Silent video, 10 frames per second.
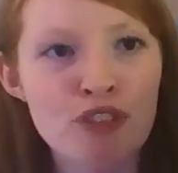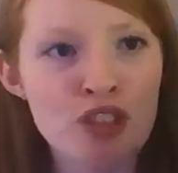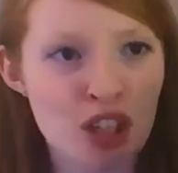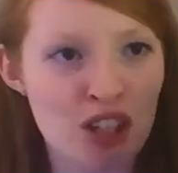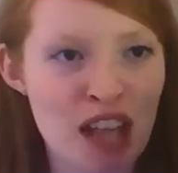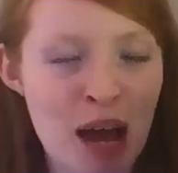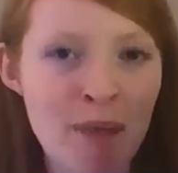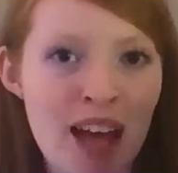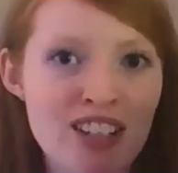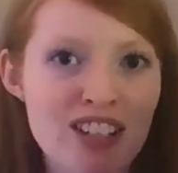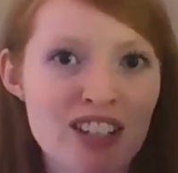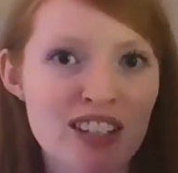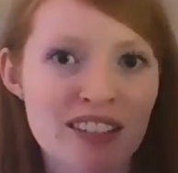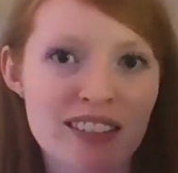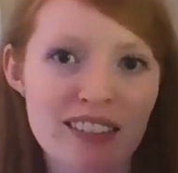just how much
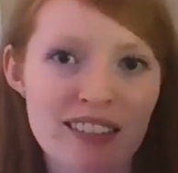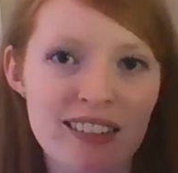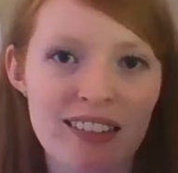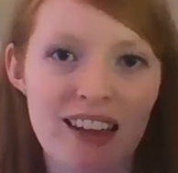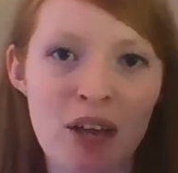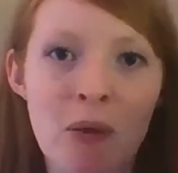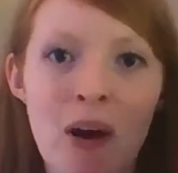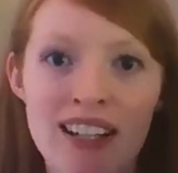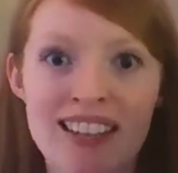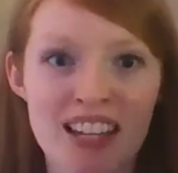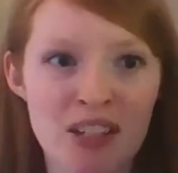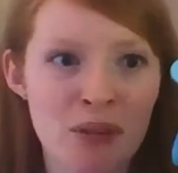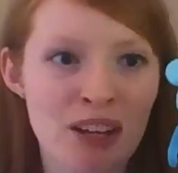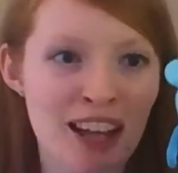I wanted this one.